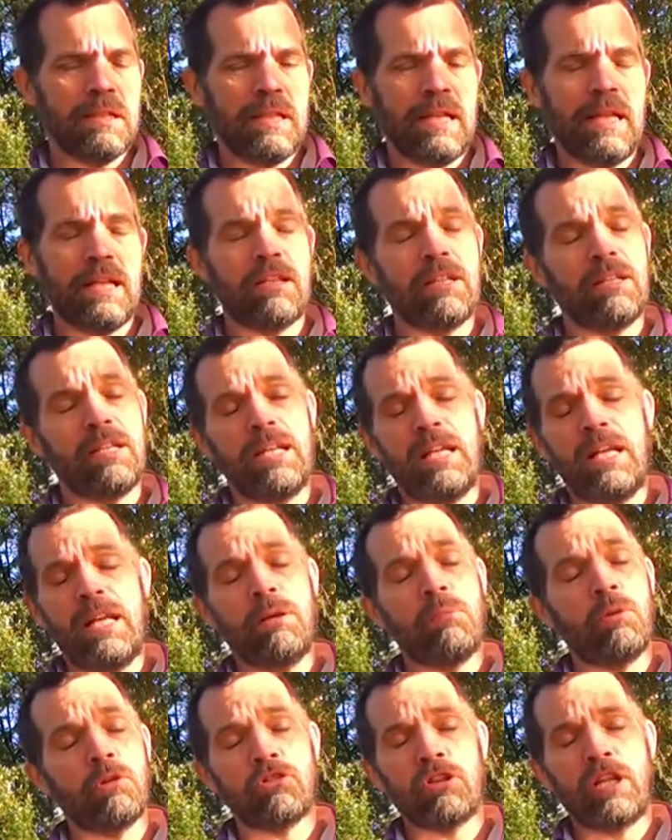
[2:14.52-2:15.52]
It
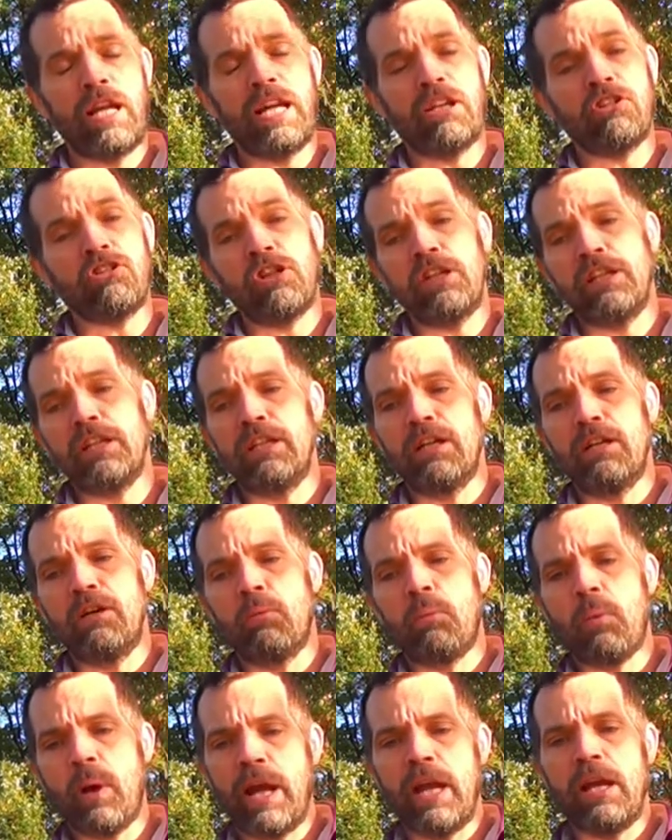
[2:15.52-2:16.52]
was actually a
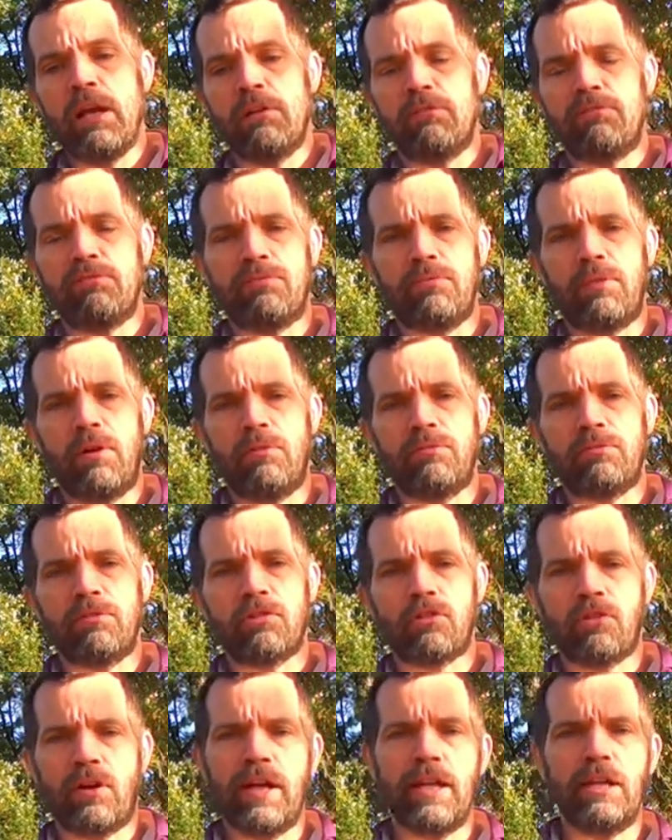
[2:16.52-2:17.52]
way of
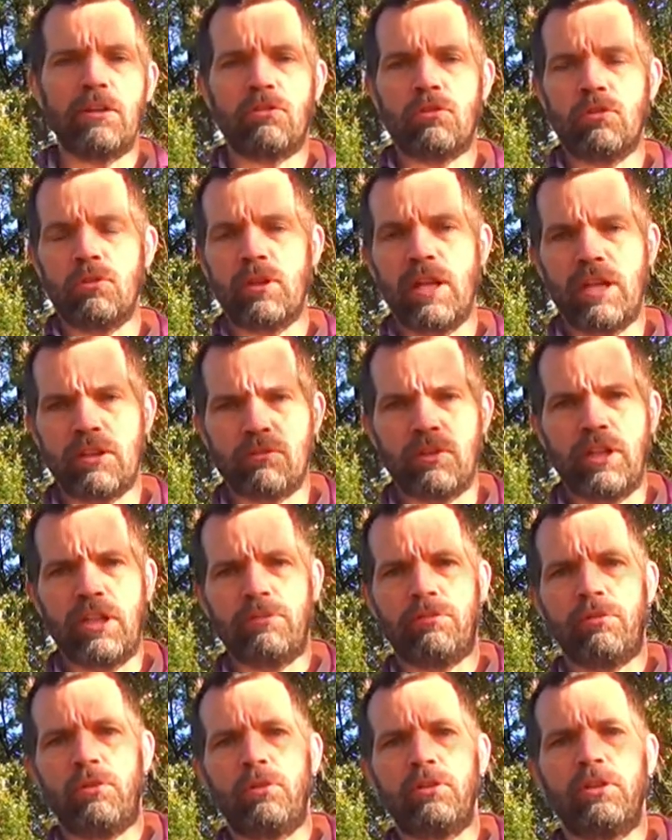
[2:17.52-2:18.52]
trying to get rid
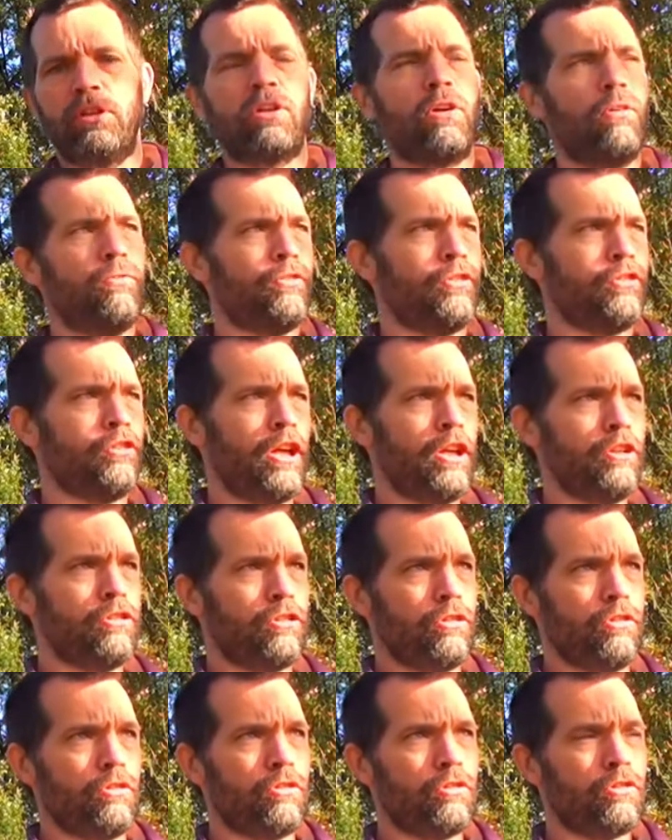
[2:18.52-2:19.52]
of all the
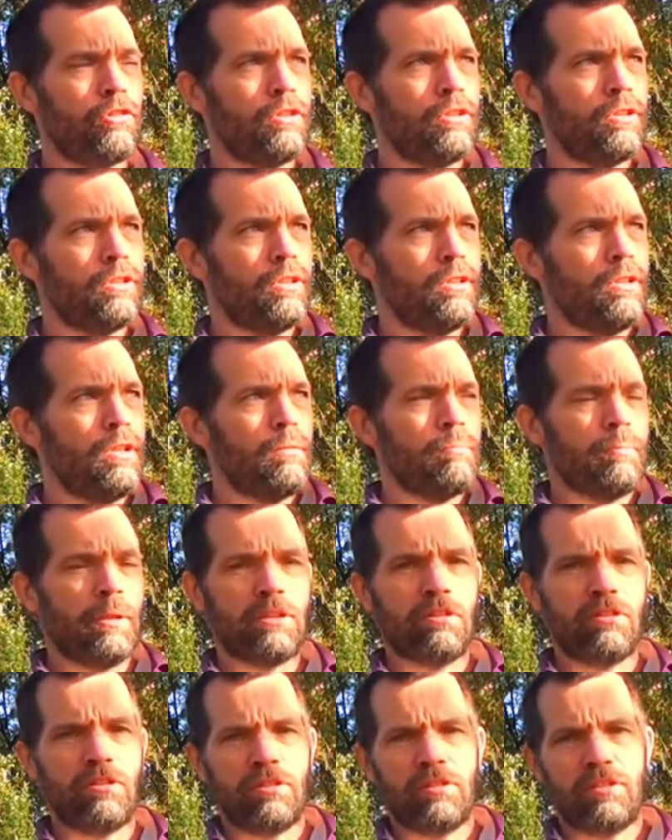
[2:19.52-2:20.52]
conversations.
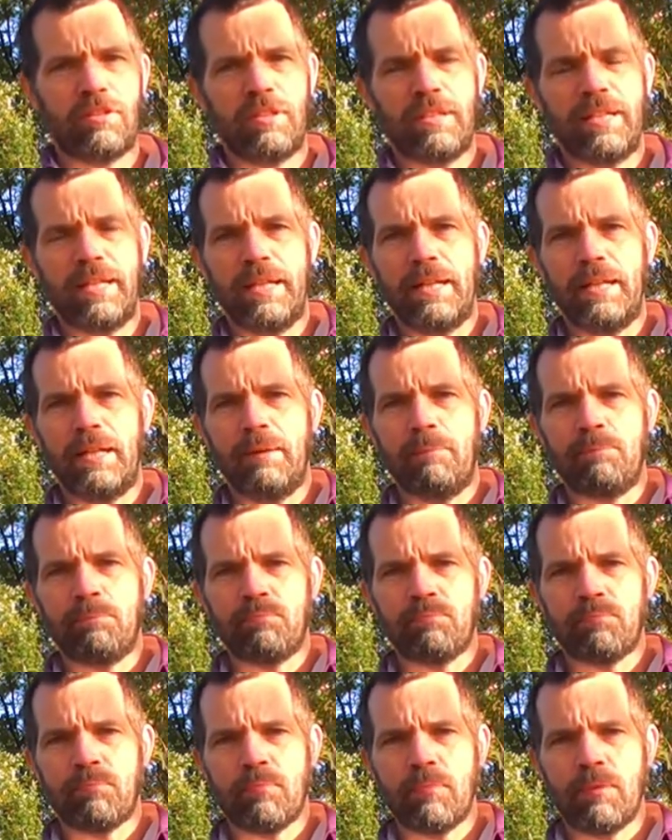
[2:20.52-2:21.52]
But
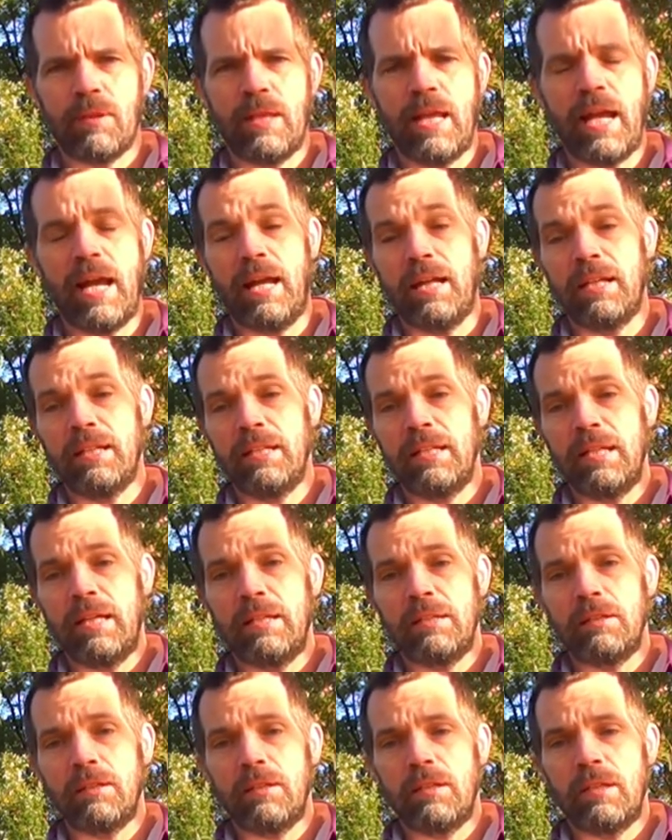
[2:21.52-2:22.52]
yeah,
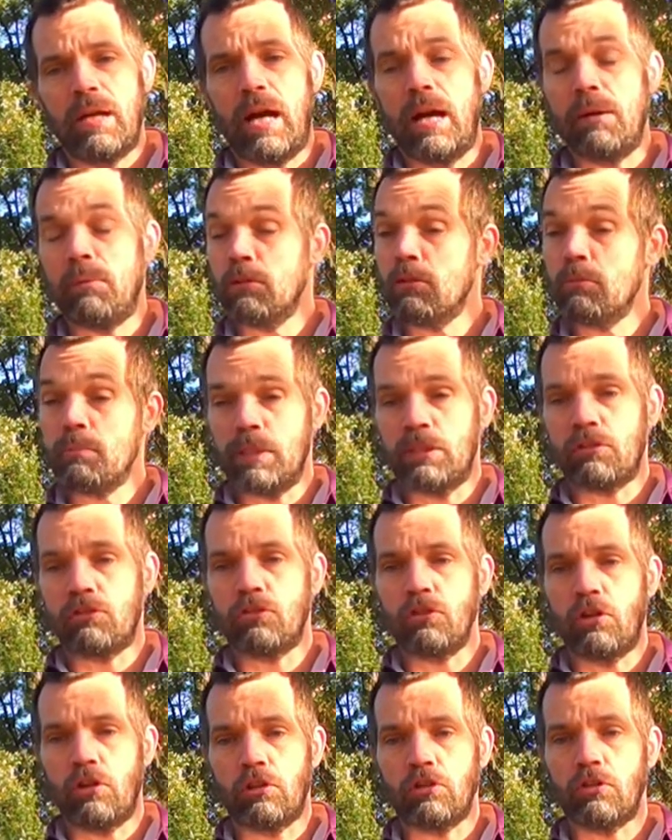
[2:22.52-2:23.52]
I was a bit
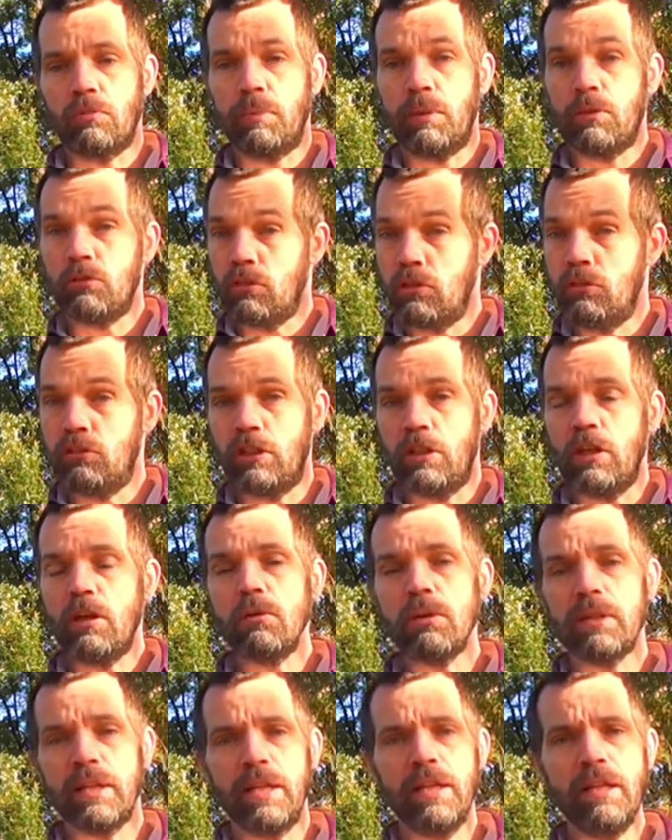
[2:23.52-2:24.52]
shocked, because he said,
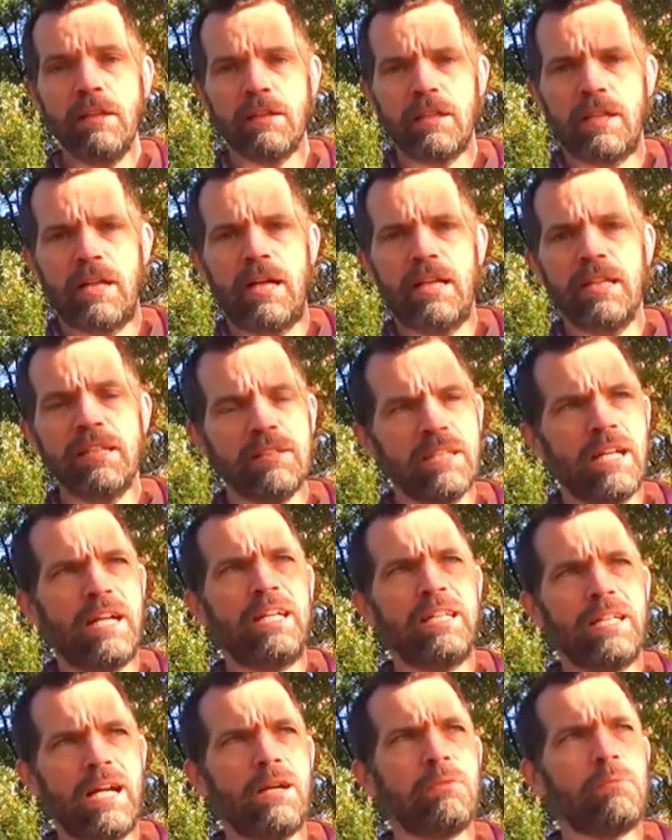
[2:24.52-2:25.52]
okay,
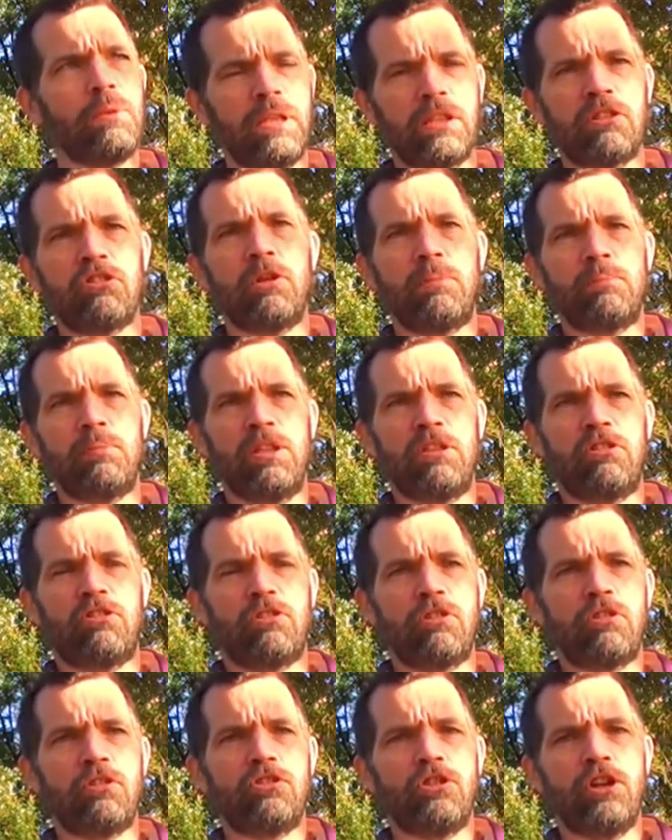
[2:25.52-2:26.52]
I will accept
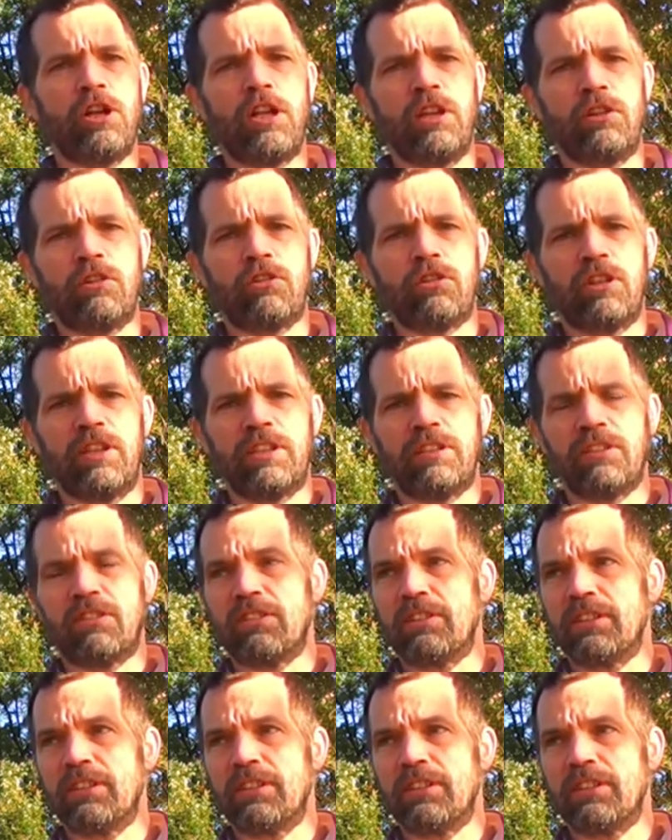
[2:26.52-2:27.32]
this challenge, and